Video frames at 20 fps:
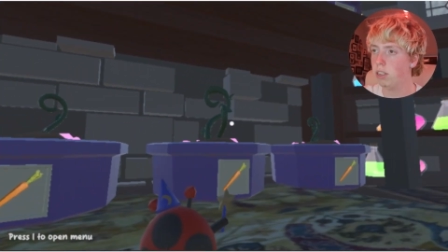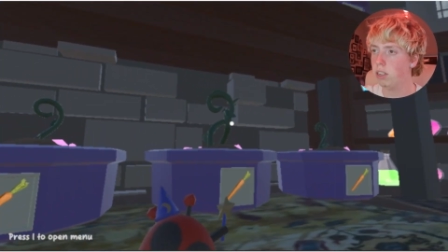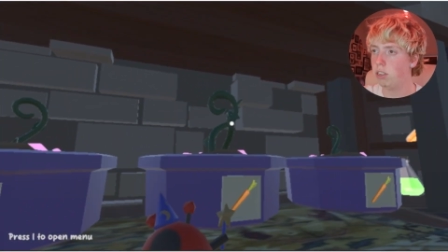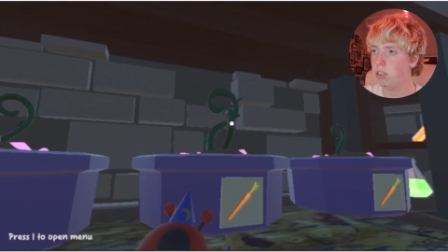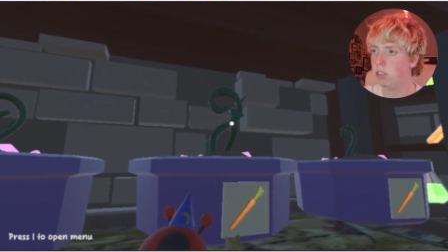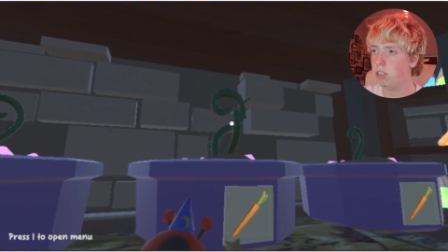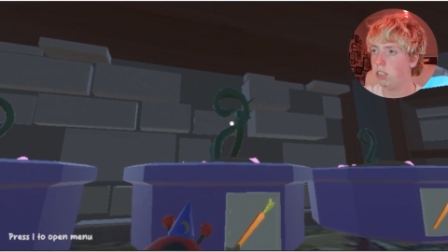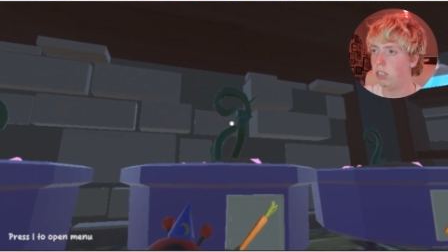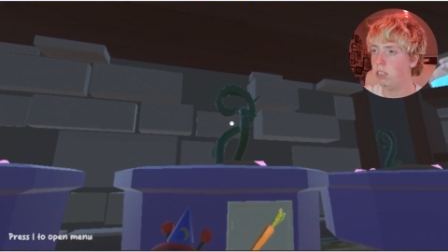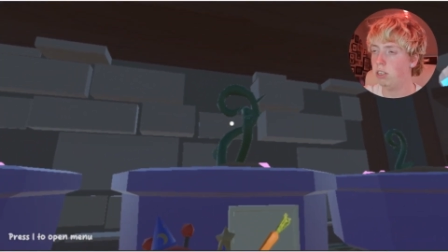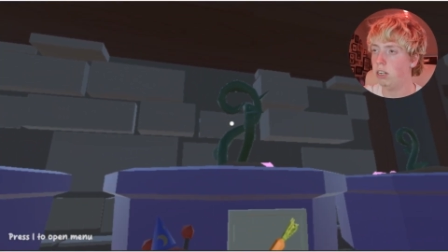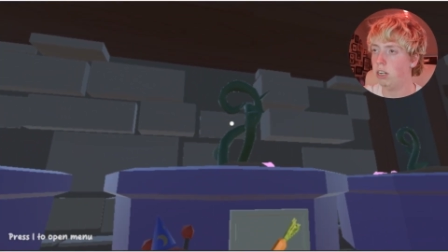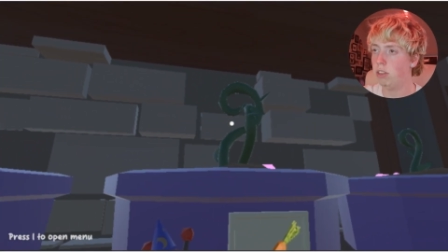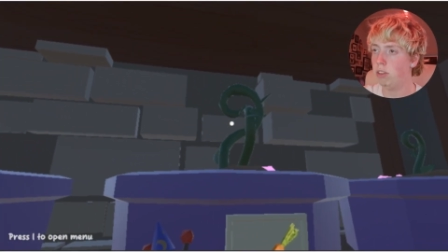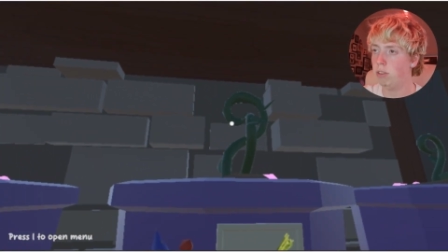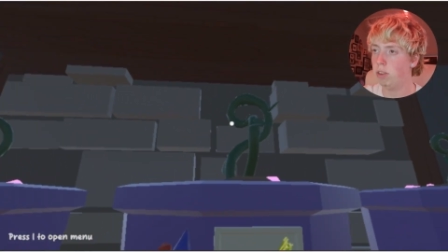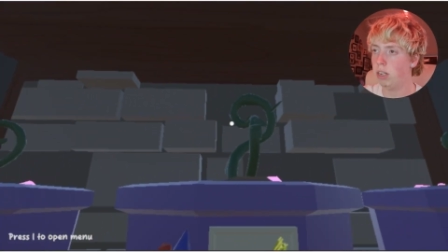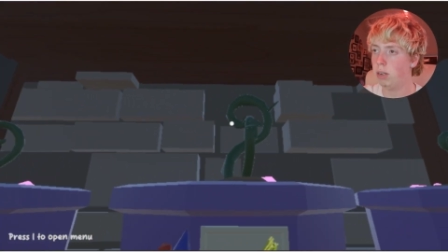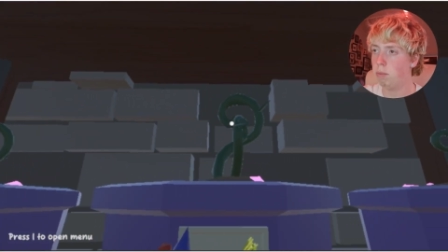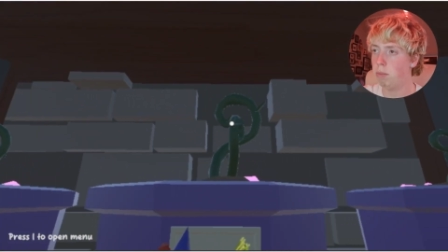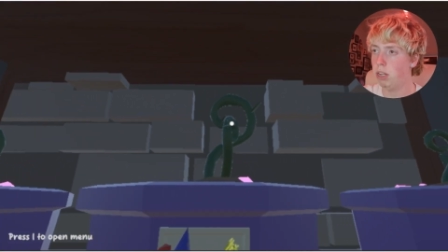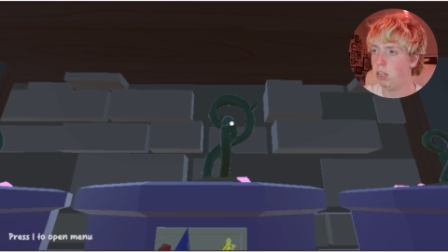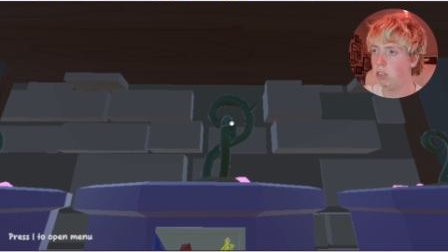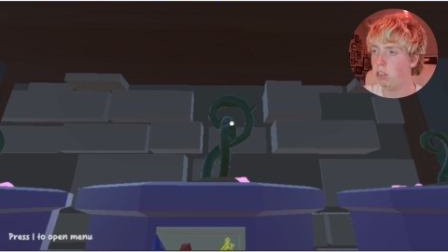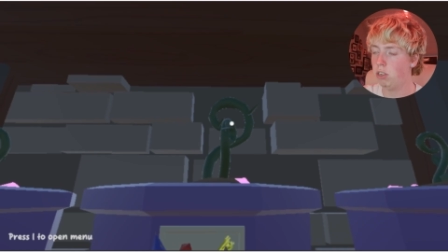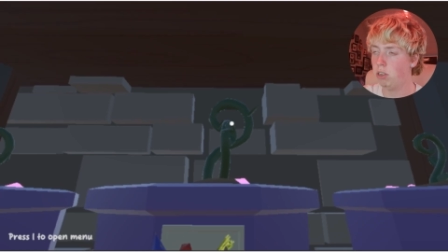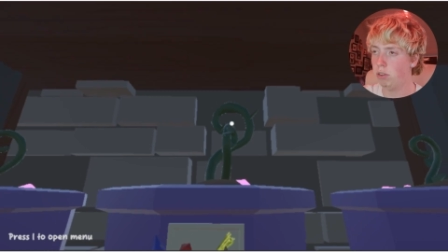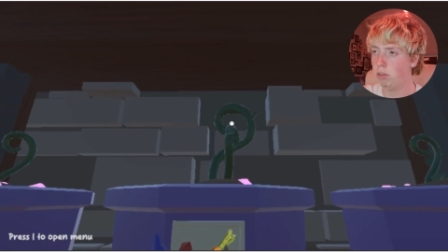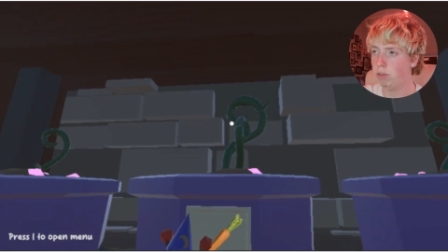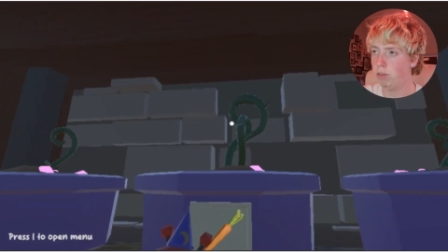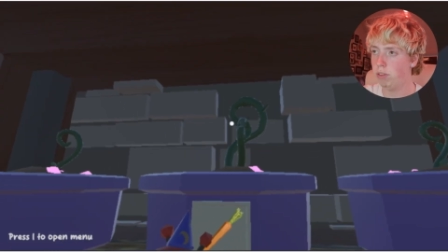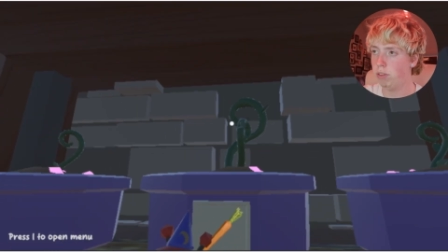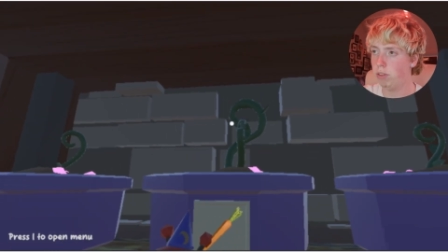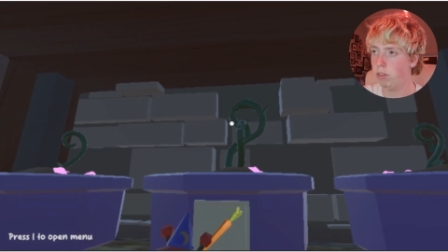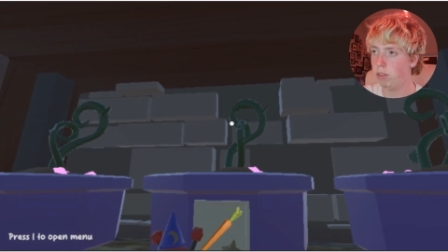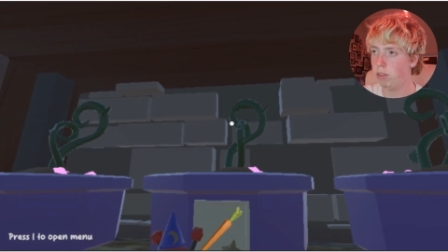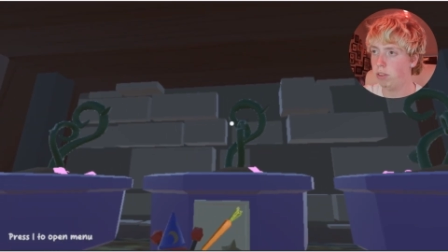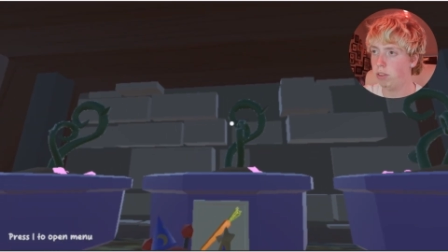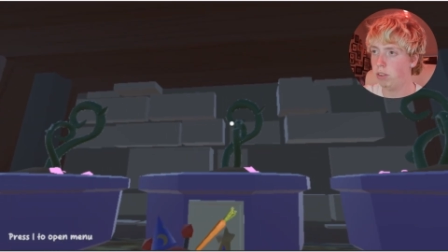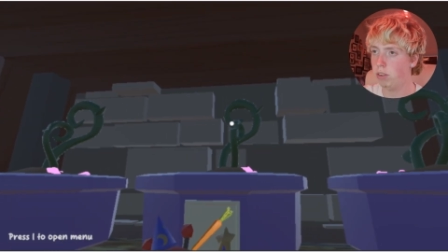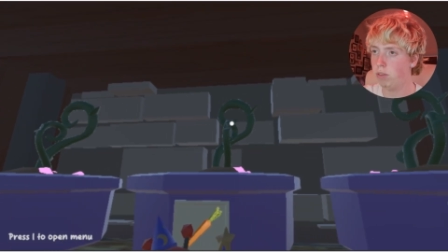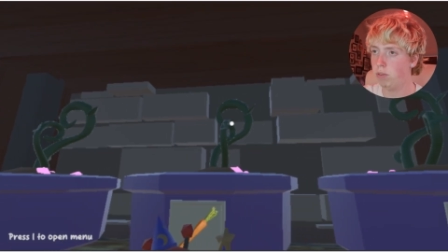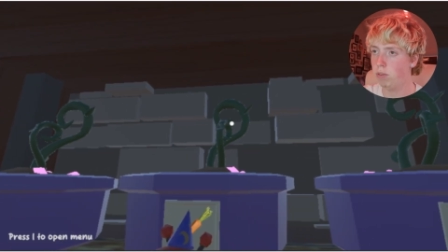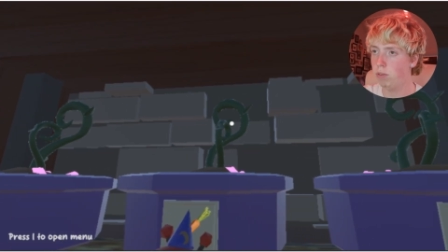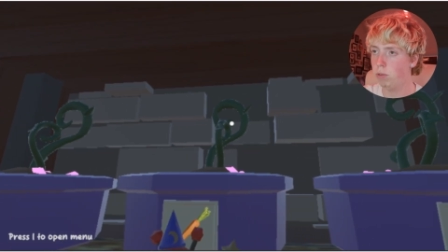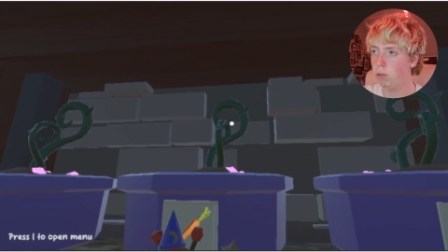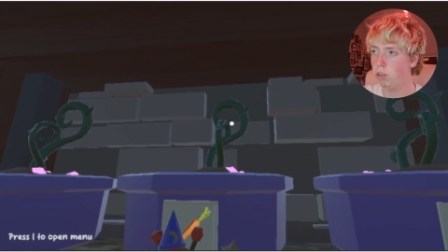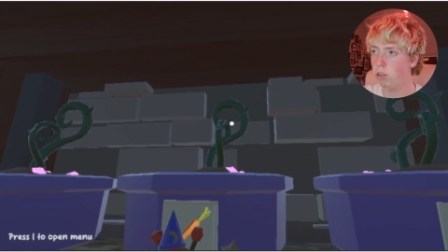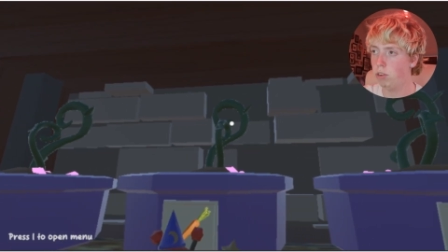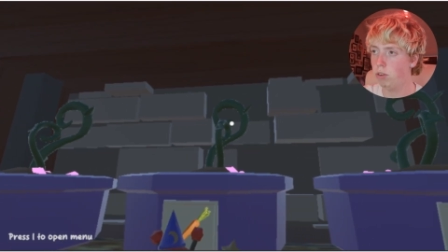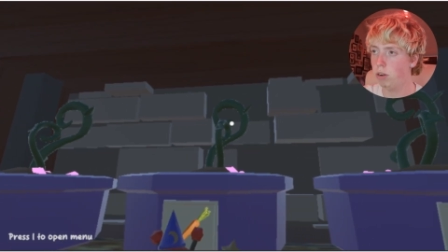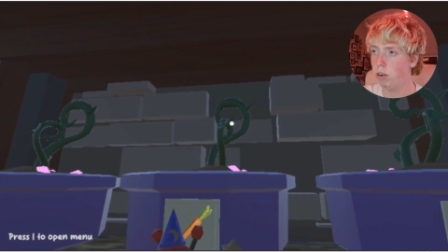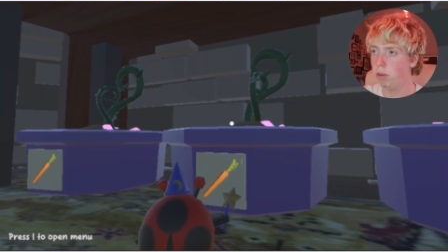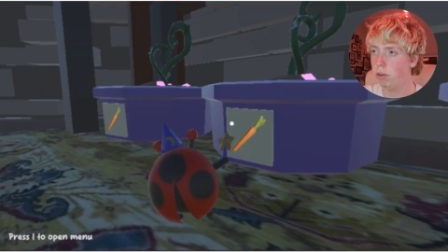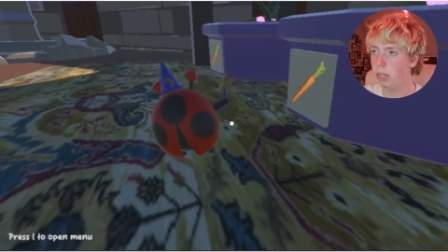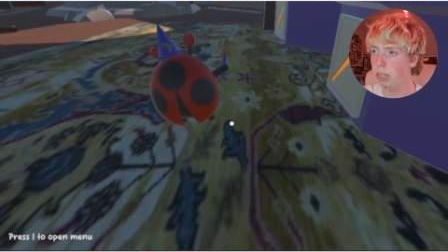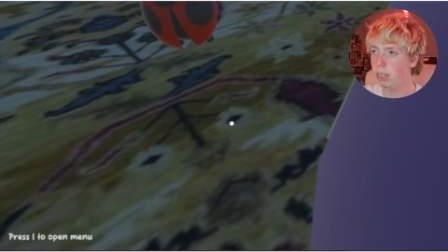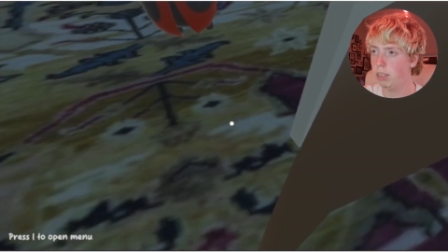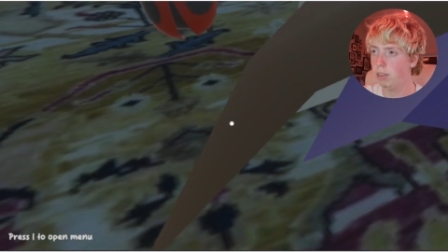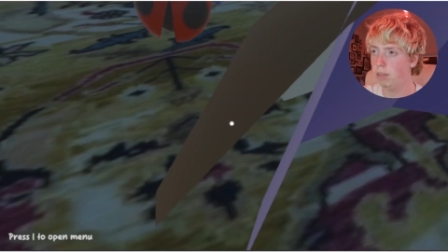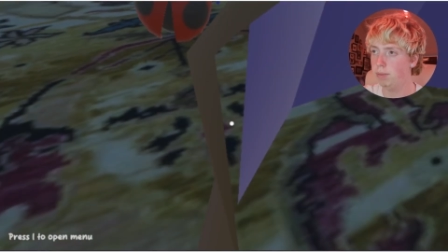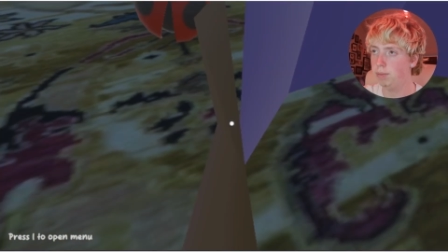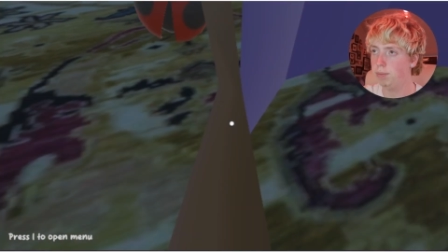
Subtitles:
You see here a little animation of the food growing.